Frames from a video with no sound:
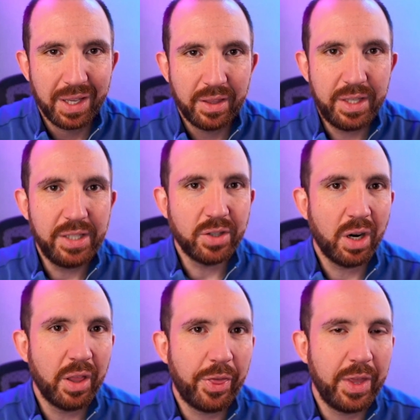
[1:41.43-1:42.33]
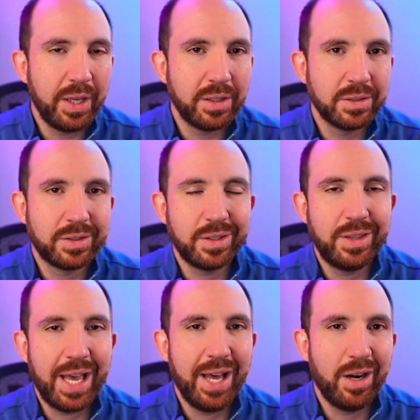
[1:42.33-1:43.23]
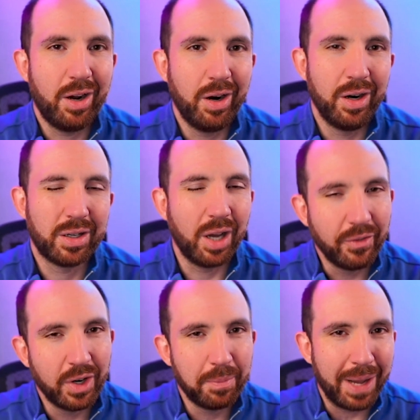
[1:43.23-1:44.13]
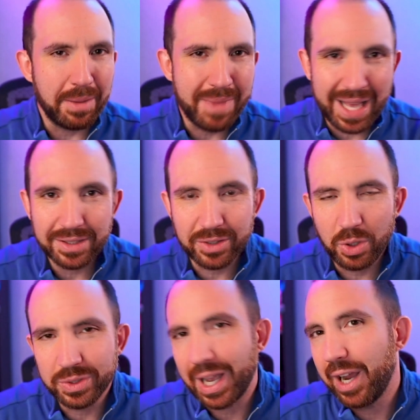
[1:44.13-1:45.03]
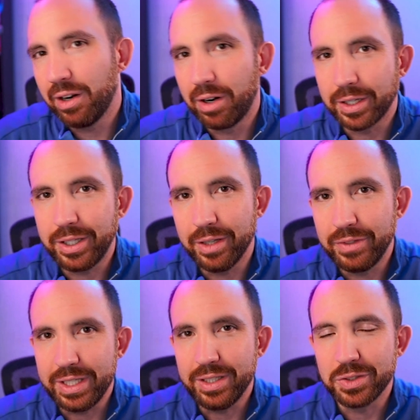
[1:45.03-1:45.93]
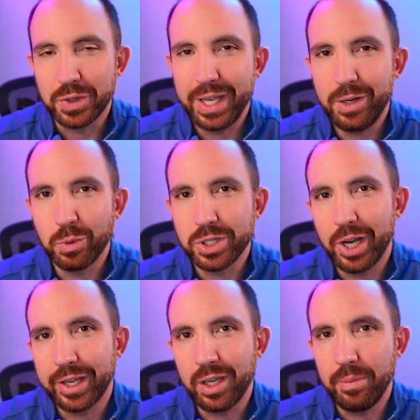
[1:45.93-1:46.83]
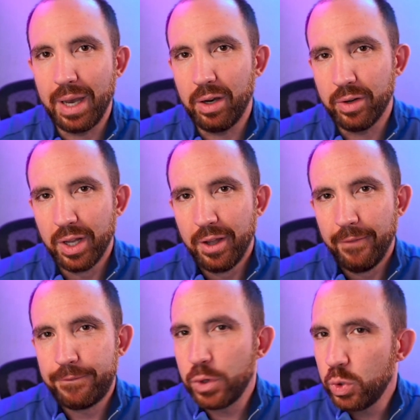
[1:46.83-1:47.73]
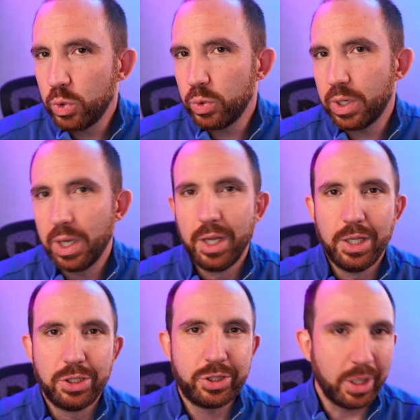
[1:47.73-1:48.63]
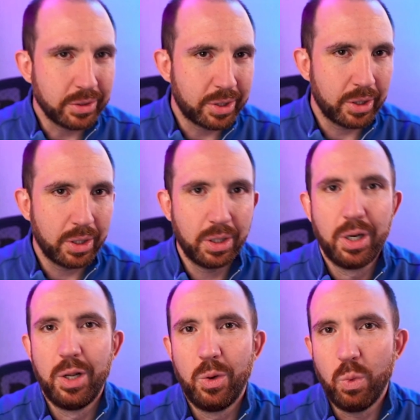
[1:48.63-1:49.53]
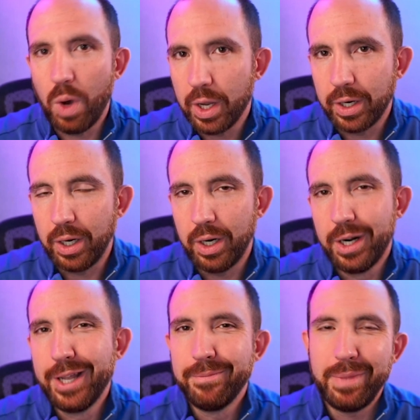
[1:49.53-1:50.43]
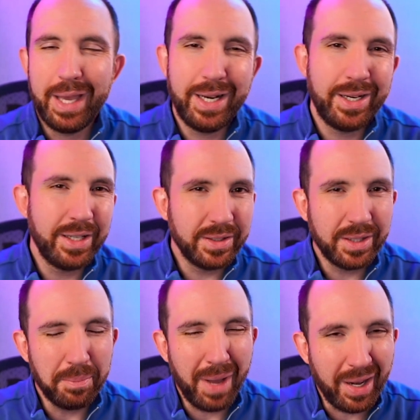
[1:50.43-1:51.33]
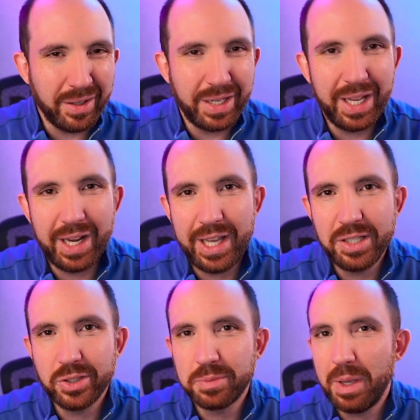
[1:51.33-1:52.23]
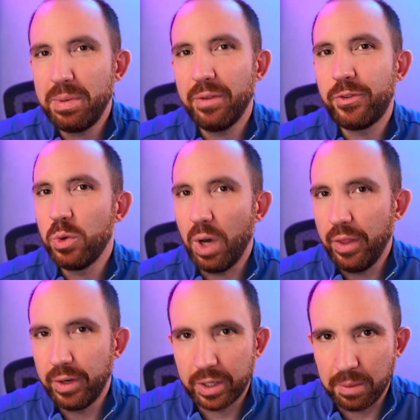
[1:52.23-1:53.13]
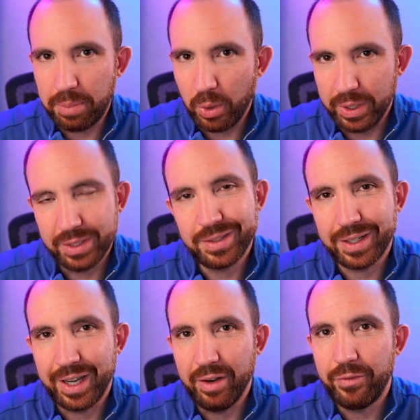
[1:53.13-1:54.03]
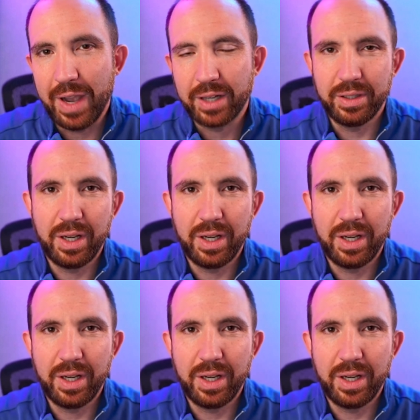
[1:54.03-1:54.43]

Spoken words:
These are the things that are covered by Maslow's hierarchy of needs, right? We're talking about food, shelter, water, and in the modern day and age, there's maybe a few other components that kind of factor into